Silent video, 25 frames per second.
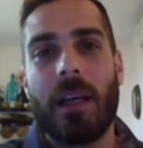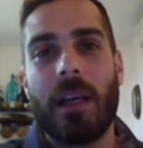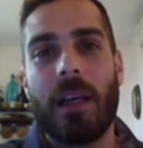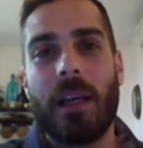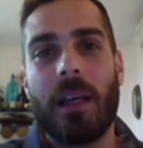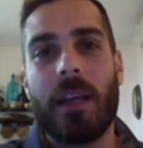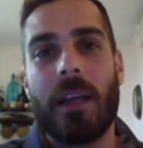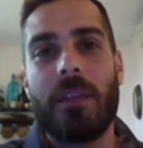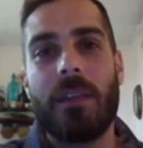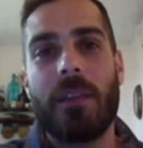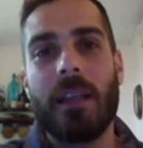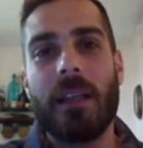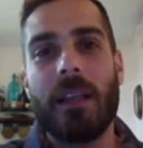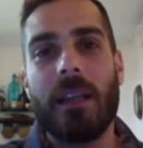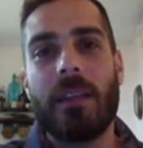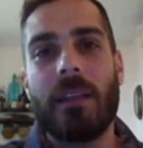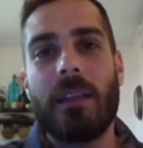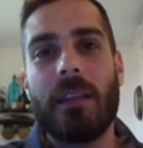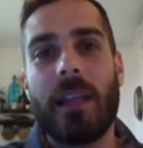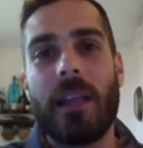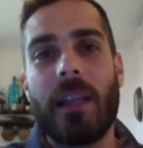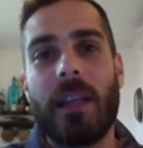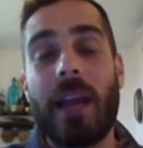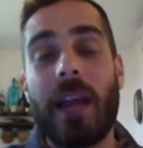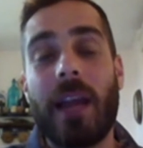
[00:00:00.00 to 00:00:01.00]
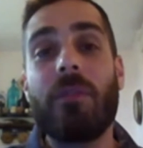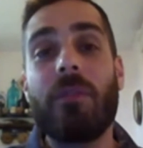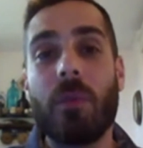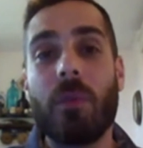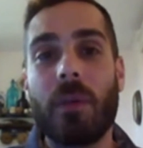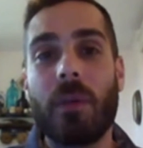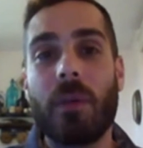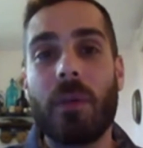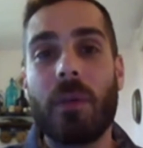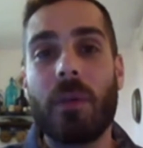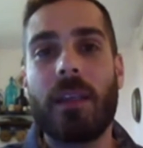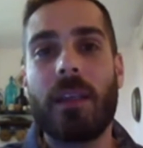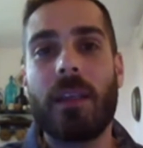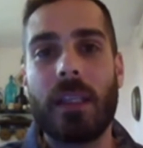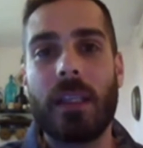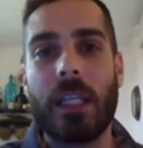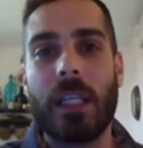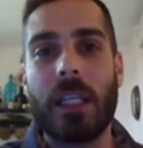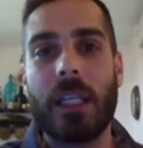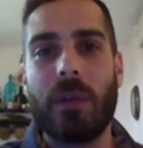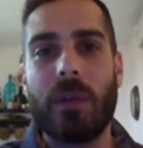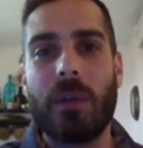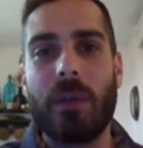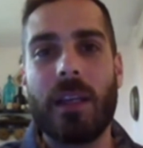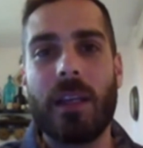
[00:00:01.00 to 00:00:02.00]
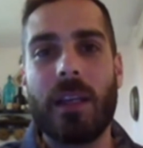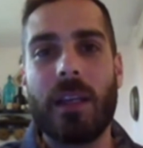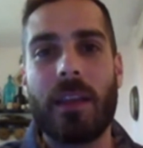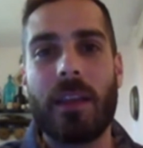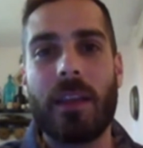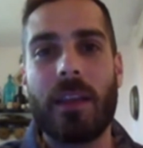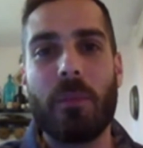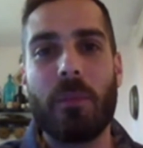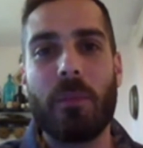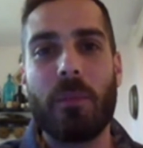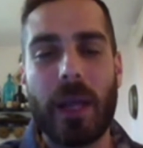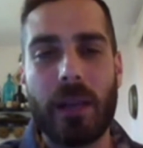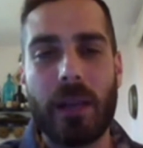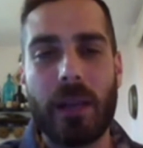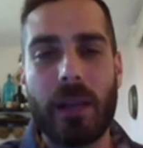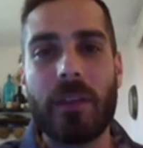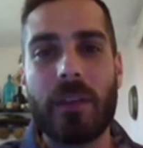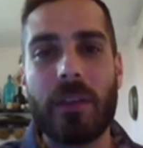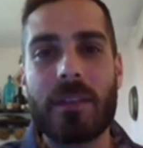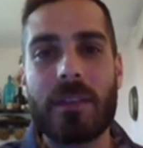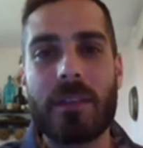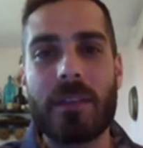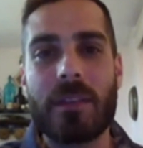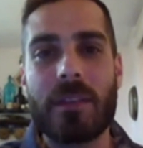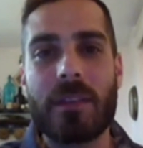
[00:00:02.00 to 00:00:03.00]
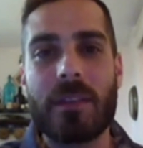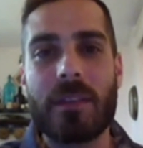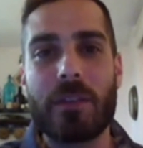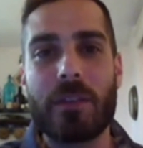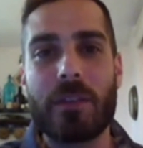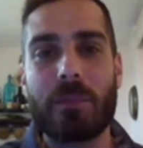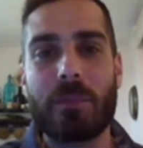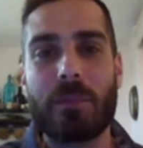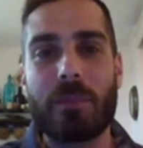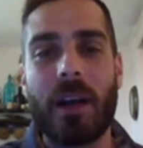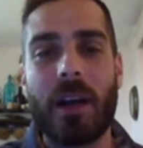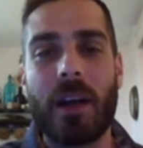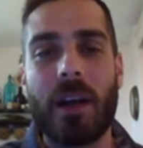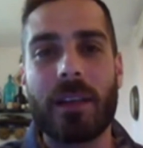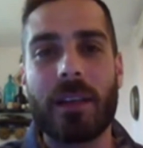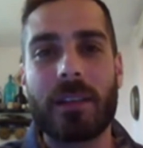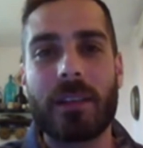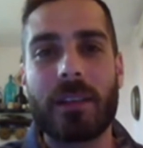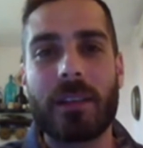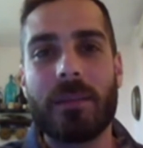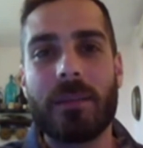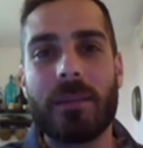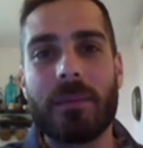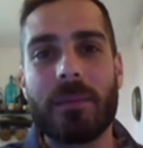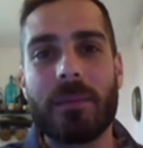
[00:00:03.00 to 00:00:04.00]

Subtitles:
I think that everyone can agree on the benefits of this product.